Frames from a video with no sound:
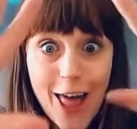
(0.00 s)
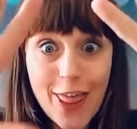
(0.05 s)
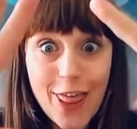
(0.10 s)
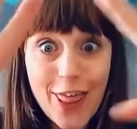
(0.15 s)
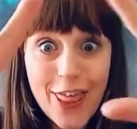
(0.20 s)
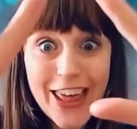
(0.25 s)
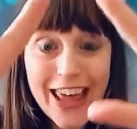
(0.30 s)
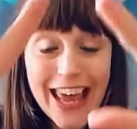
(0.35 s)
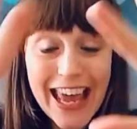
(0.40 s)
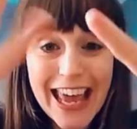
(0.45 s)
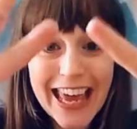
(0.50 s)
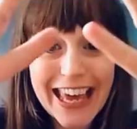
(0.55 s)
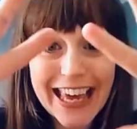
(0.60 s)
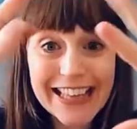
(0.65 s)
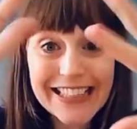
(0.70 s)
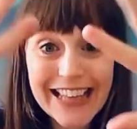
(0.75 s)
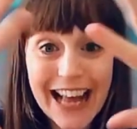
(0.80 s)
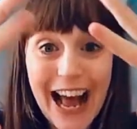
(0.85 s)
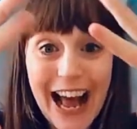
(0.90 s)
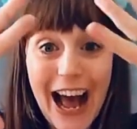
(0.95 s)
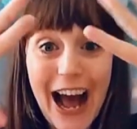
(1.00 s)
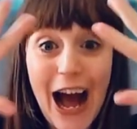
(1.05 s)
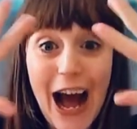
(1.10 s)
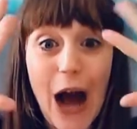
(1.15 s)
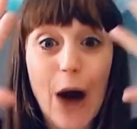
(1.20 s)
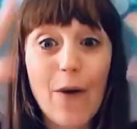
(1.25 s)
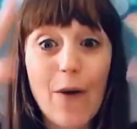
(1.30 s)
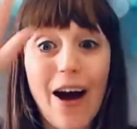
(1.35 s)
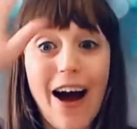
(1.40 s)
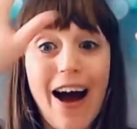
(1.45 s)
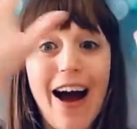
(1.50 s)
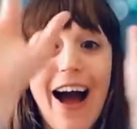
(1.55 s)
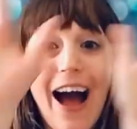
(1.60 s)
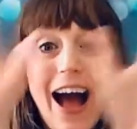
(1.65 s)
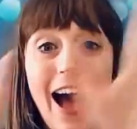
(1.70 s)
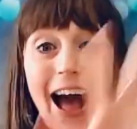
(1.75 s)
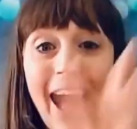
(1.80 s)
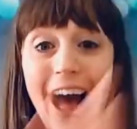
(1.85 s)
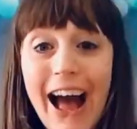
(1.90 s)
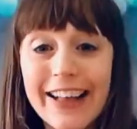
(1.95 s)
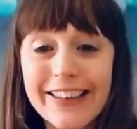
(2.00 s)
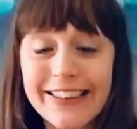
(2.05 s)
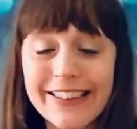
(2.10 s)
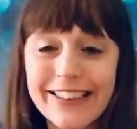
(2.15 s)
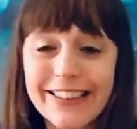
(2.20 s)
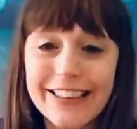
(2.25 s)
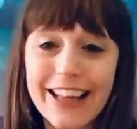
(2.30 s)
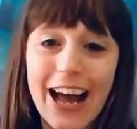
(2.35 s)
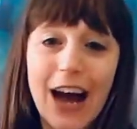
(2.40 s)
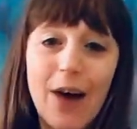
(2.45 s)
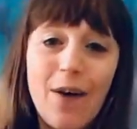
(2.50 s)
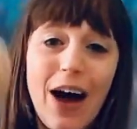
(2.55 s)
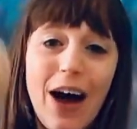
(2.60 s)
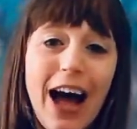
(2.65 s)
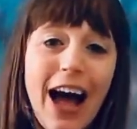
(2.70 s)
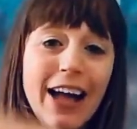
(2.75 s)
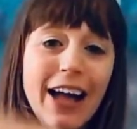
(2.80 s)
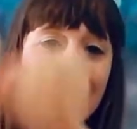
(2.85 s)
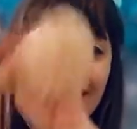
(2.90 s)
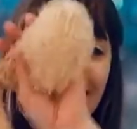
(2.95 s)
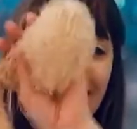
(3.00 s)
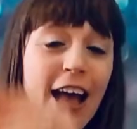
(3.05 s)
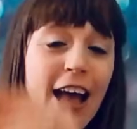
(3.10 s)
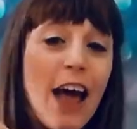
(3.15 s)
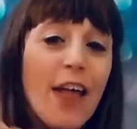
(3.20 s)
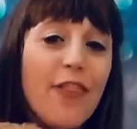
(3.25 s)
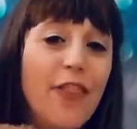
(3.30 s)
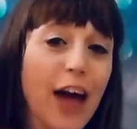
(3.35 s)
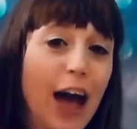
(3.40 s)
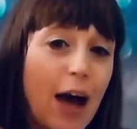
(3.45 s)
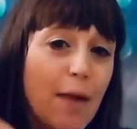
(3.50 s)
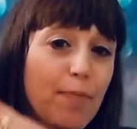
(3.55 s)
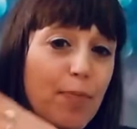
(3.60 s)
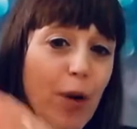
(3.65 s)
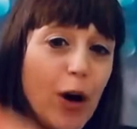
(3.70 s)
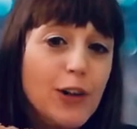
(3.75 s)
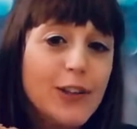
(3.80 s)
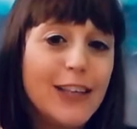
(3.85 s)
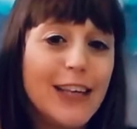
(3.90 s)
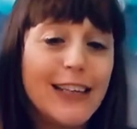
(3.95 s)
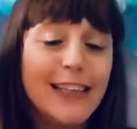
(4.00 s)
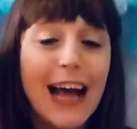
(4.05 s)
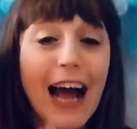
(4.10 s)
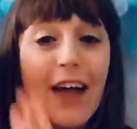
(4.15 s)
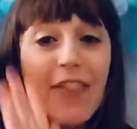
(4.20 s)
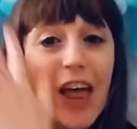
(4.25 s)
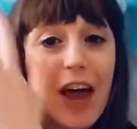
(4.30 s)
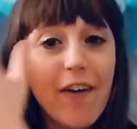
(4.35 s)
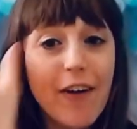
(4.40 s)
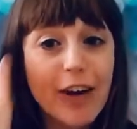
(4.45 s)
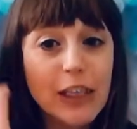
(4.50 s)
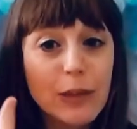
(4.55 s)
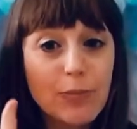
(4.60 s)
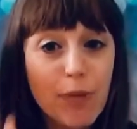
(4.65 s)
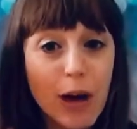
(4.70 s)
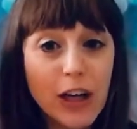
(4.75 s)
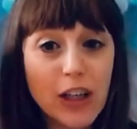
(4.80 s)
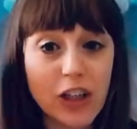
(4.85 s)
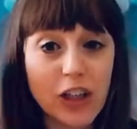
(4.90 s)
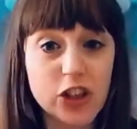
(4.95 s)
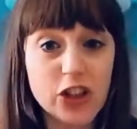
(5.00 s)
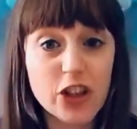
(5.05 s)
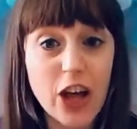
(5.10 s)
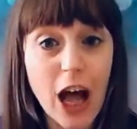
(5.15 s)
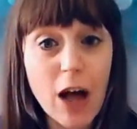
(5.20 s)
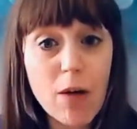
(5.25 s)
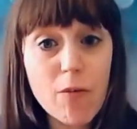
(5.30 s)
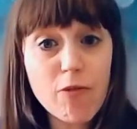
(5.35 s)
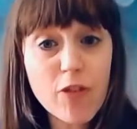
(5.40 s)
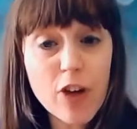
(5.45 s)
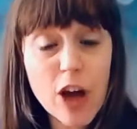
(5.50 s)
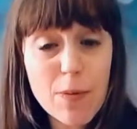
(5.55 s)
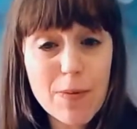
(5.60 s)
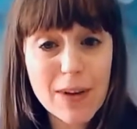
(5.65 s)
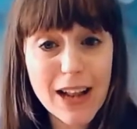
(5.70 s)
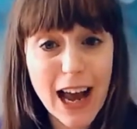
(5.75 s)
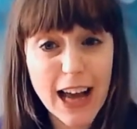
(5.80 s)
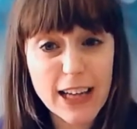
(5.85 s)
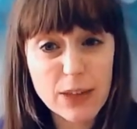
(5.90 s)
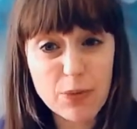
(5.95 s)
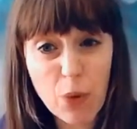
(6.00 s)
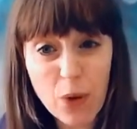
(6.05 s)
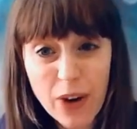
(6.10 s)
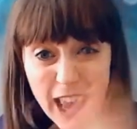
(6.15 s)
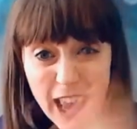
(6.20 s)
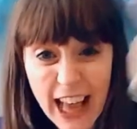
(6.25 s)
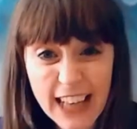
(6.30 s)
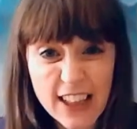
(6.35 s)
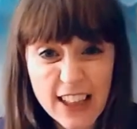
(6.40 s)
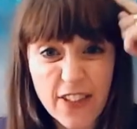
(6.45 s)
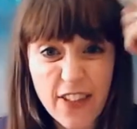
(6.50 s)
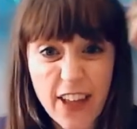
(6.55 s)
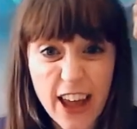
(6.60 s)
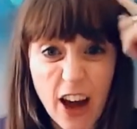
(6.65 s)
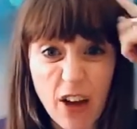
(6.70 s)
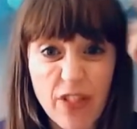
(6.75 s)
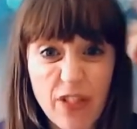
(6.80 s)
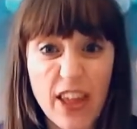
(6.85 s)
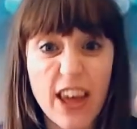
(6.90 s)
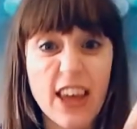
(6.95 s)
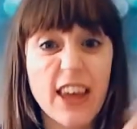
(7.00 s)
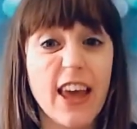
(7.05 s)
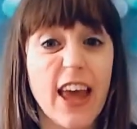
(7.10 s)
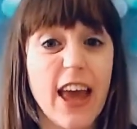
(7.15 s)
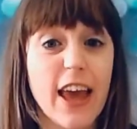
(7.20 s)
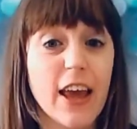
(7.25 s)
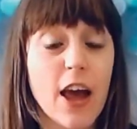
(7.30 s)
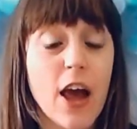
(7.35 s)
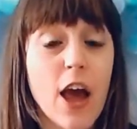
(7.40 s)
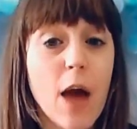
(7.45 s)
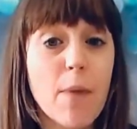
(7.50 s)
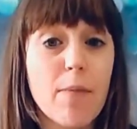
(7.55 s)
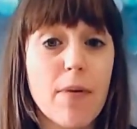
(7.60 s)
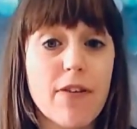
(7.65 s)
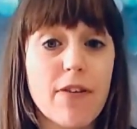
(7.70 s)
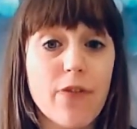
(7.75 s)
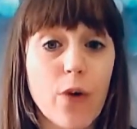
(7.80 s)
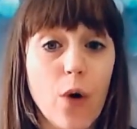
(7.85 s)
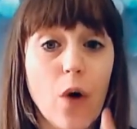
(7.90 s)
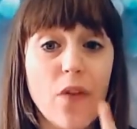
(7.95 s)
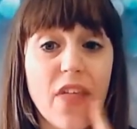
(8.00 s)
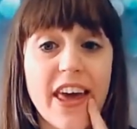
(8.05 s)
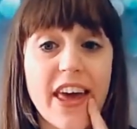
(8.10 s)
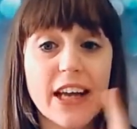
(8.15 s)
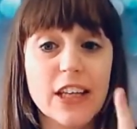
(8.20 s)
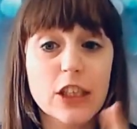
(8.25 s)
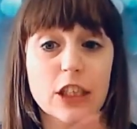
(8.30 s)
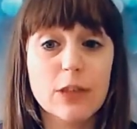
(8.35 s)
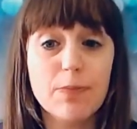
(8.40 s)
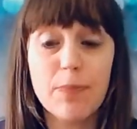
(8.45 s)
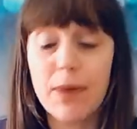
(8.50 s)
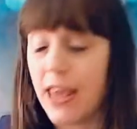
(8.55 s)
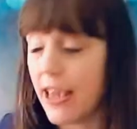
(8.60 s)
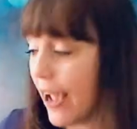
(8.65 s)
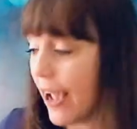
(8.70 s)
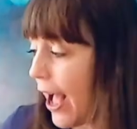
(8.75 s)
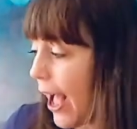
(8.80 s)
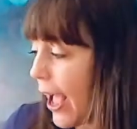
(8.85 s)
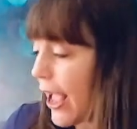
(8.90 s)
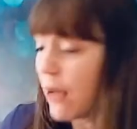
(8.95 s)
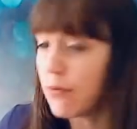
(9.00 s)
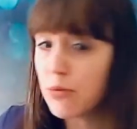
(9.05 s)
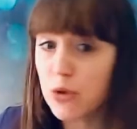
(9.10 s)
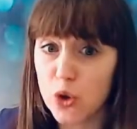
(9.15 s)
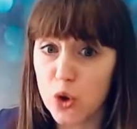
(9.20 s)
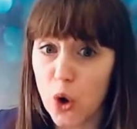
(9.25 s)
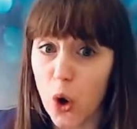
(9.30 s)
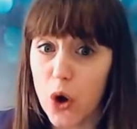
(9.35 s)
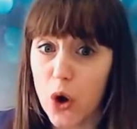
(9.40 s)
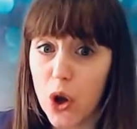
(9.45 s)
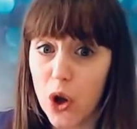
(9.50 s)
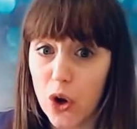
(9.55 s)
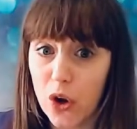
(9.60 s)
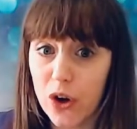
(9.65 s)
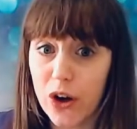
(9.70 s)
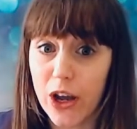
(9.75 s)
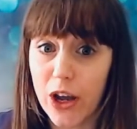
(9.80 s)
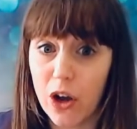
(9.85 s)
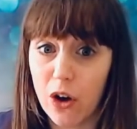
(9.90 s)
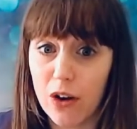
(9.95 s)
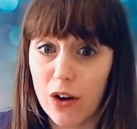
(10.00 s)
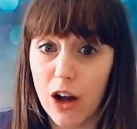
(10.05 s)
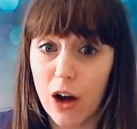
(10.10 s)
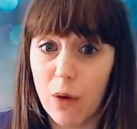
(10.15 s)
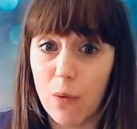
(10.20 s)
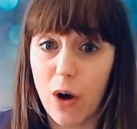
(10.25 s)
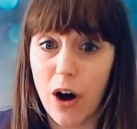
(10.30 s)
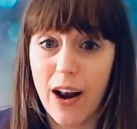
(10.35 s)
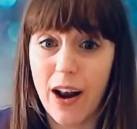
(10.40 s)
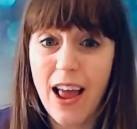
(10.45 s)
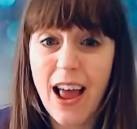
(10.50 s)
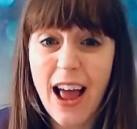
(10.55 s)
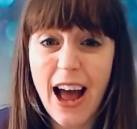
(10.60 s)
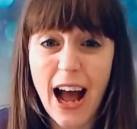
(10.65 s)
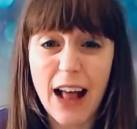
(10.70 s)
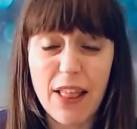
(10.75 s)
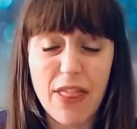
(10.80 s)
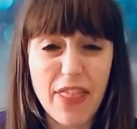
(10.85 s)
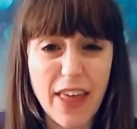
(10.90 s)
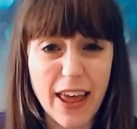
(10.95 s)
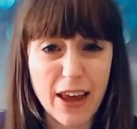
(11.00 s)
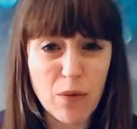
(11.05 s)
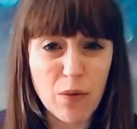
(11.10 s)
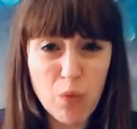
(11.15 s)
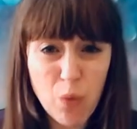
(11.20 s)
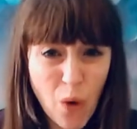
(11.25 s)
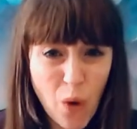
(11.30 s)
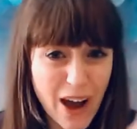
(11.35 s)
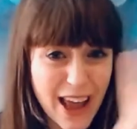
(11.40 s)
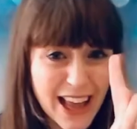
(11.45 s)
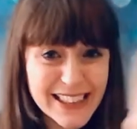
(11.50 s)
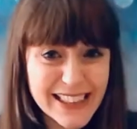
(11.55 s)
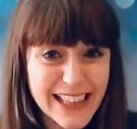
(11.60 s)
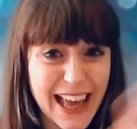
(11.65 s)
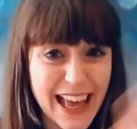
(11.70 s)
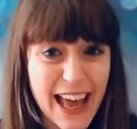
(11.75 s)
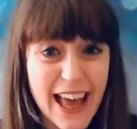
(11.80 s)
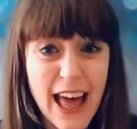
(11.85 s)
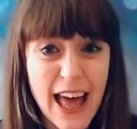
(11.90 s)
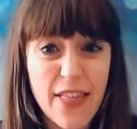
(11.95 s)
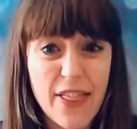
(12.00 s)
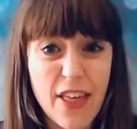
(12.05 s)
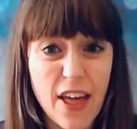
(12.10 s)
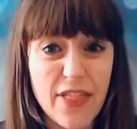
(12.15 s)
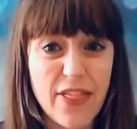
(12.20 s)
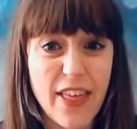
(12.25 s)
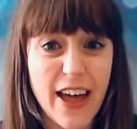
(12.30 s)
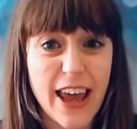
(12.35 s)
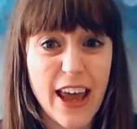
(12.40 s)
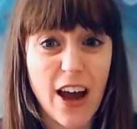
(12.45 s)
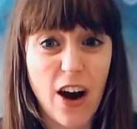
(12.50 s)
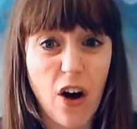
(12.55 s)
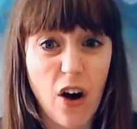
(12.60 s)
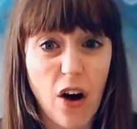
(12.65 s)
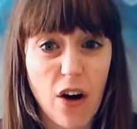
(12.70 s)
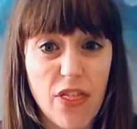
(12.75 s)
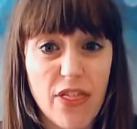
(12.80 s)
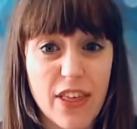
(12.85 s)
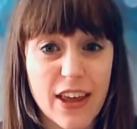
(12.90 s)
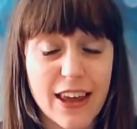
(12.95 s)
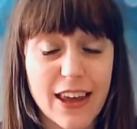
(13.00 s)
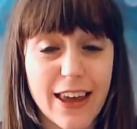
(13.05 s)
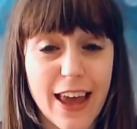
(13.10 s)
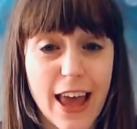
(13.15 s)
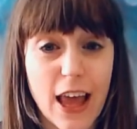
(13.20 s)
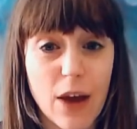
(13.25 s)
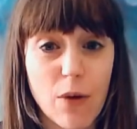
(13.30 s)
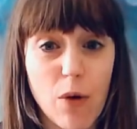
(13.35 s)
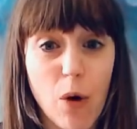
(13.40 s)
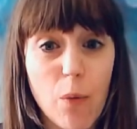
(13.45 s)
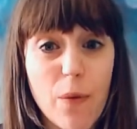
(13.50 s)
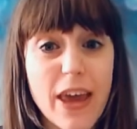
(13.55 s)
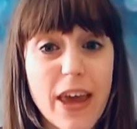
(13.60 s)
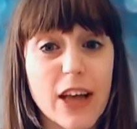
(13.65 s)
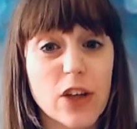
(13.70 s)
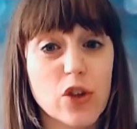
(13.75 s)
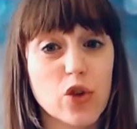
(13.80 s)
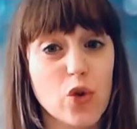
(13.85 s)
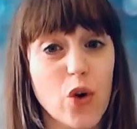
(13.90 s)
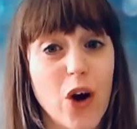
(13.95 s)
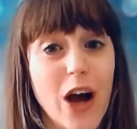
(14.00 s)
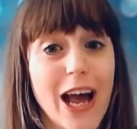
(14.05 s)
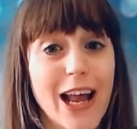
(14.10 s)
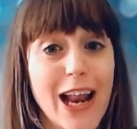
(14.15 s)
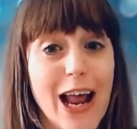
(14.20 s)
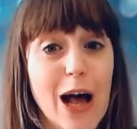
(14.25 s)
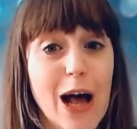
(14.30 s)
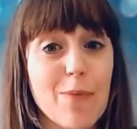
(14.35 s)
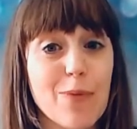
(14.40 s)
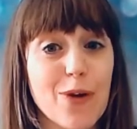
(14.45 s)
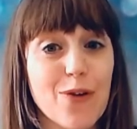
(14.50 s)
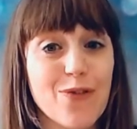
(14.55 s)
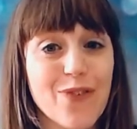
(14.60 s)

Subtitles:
these, our hands, their bodies and their expressions to help verbalise what it is that they are thinking before they can speak. I am sure you look at your little one and think, what is it that they are thinking? Well, we can try and help you.